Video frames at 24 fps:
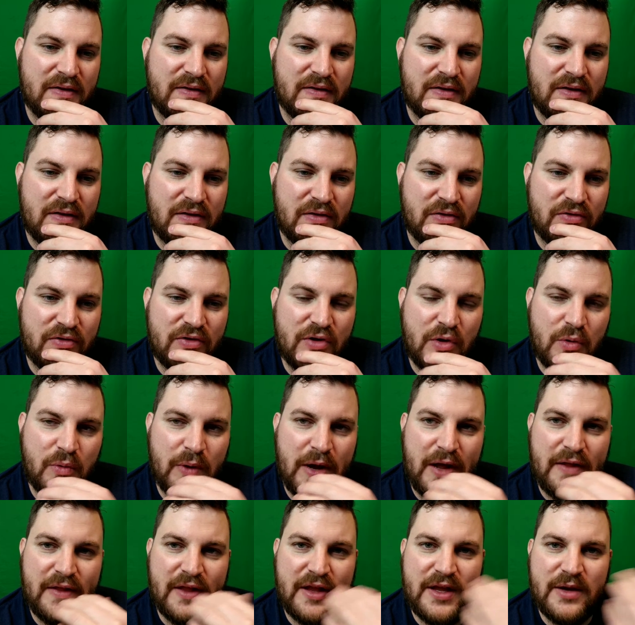there's no
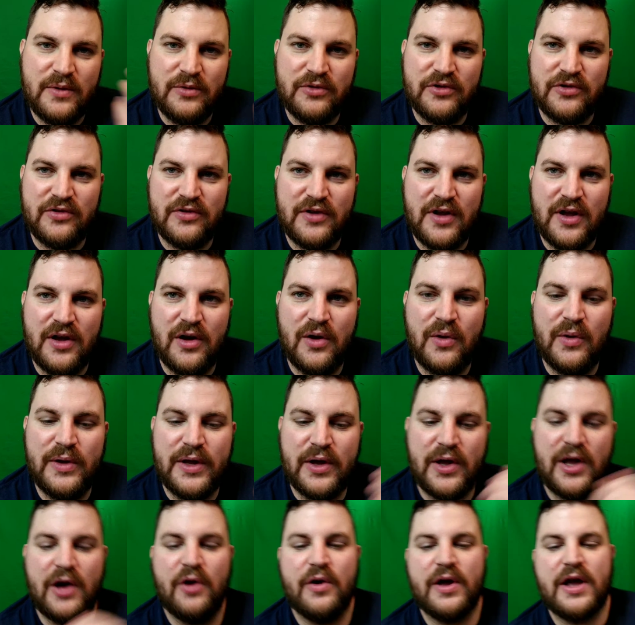way that he would just say, "Oh,
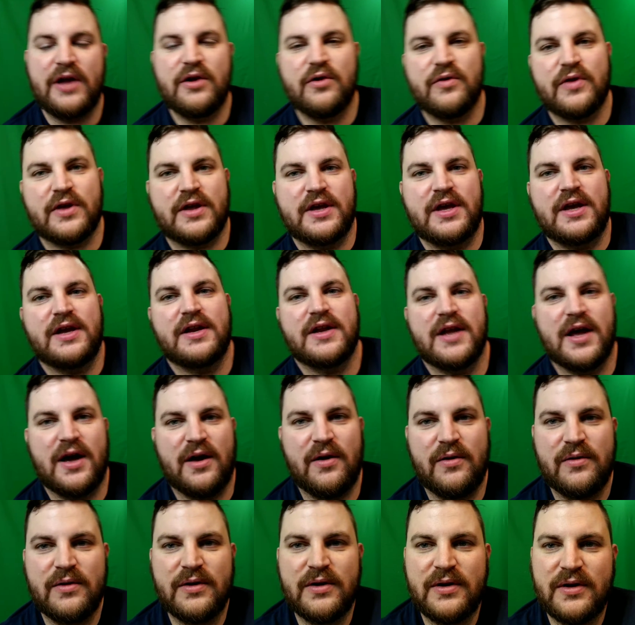okay, you're the king
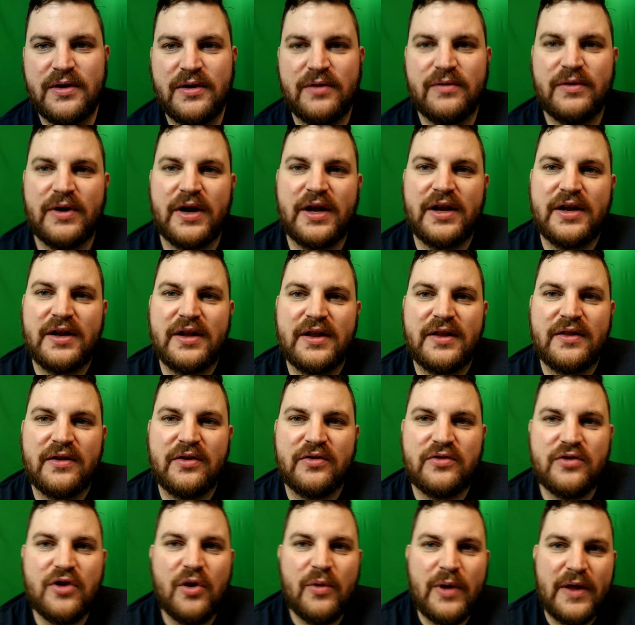now," right?
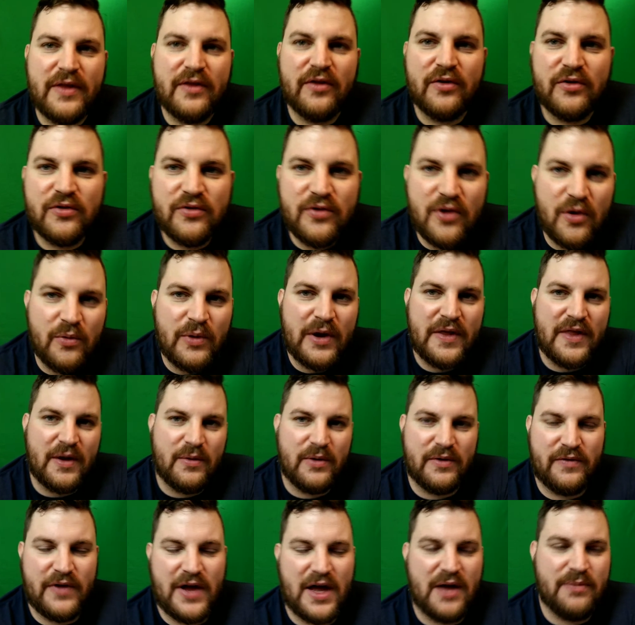There's no way that would
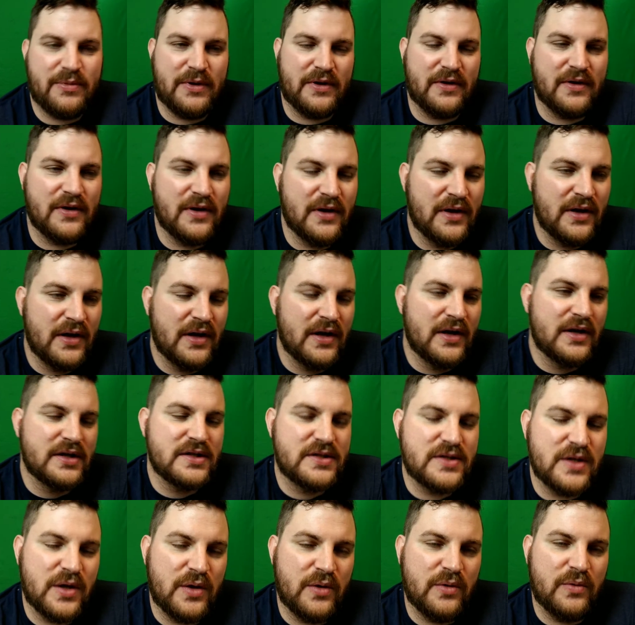have happened.
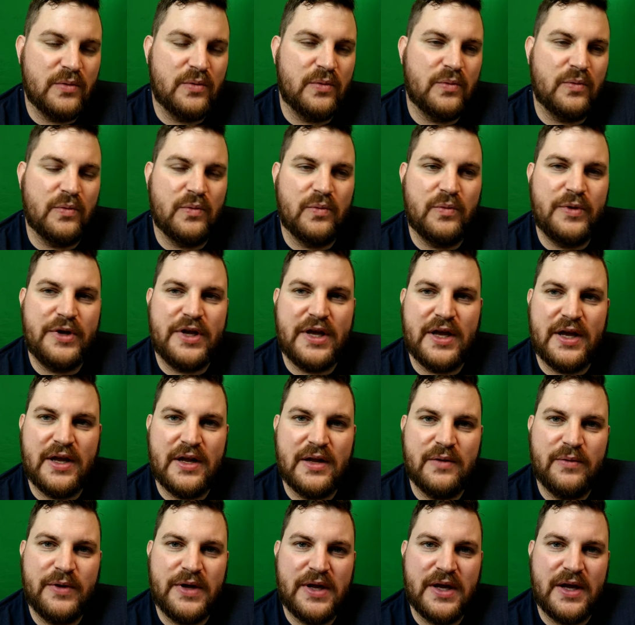So we get
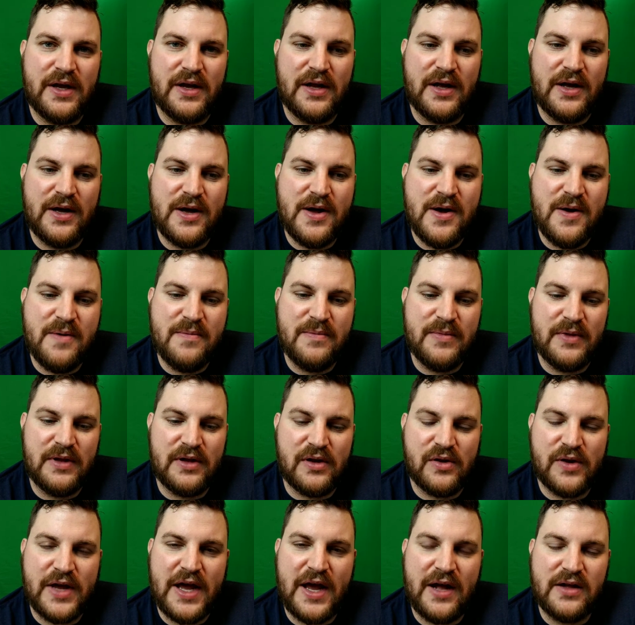the
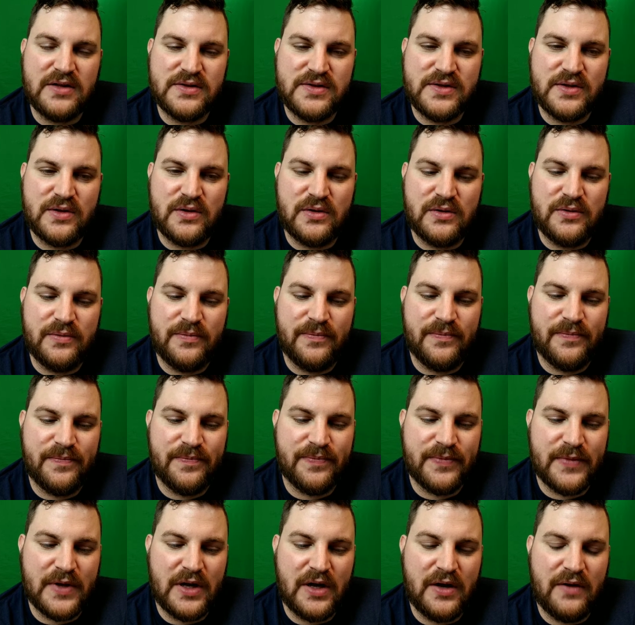little council
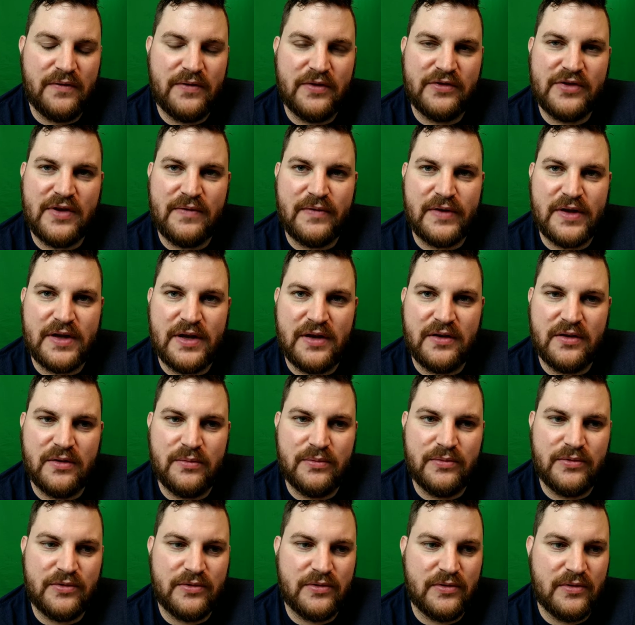of the Seven
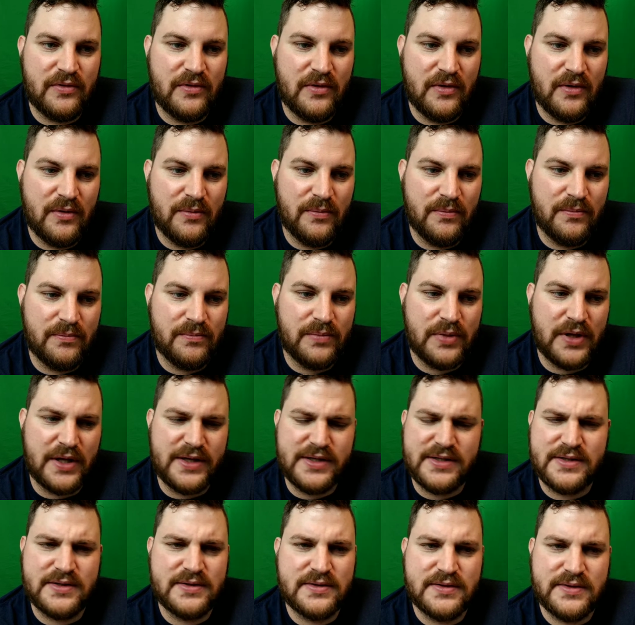Kingdoms,
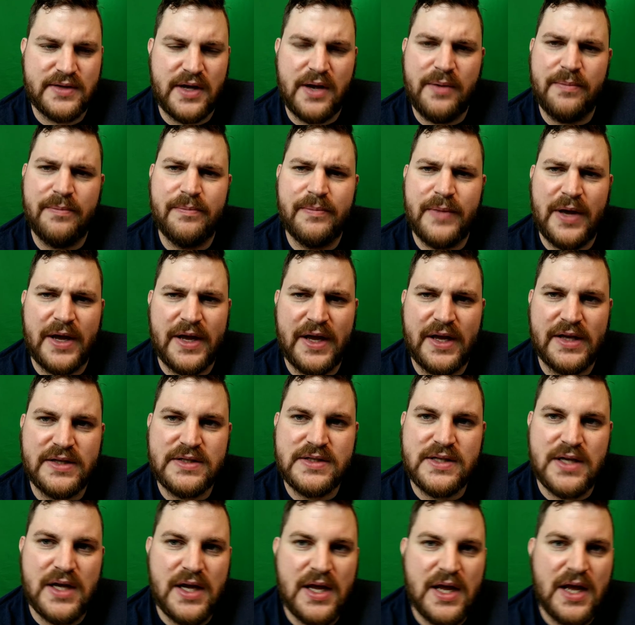plus some, I
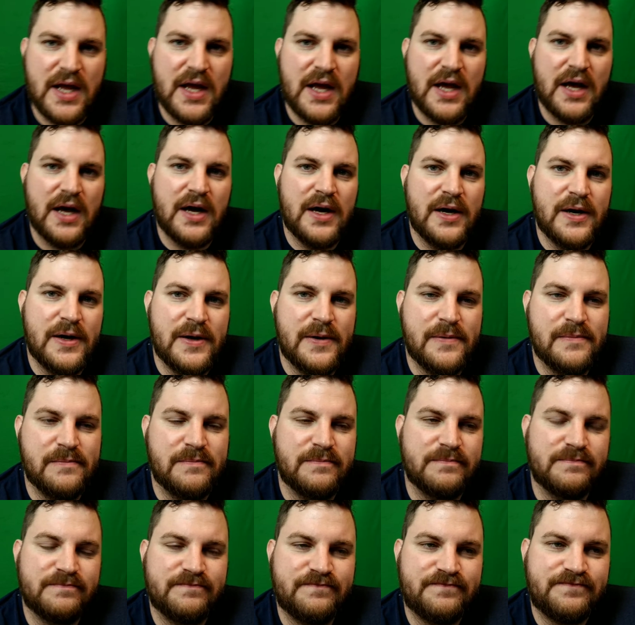guess, and